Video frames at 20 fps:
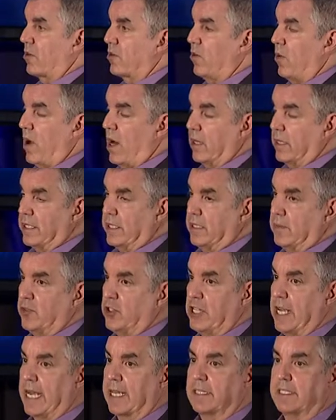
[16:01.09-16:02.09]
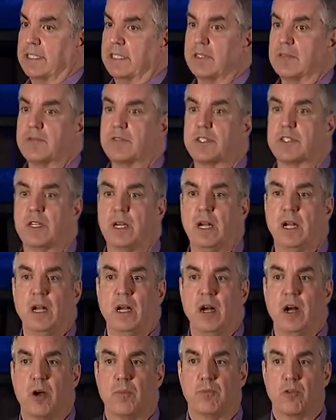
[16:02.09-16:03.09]
quality objectives,
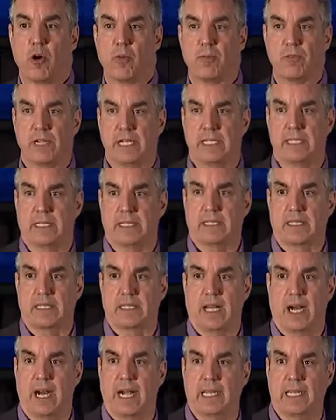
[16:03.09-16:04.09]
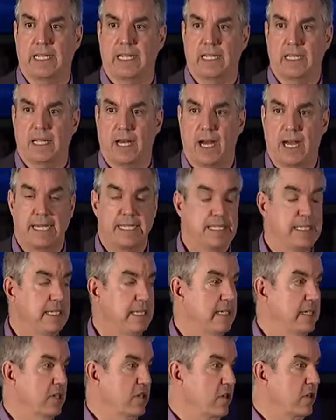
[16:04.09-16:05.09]
appropriateness is highly aligned
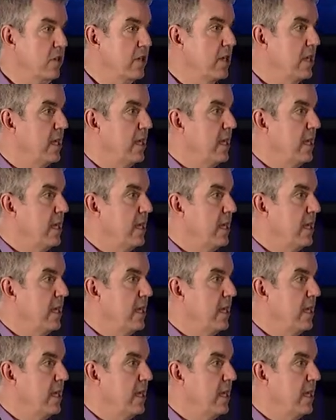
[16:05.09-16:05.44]
here.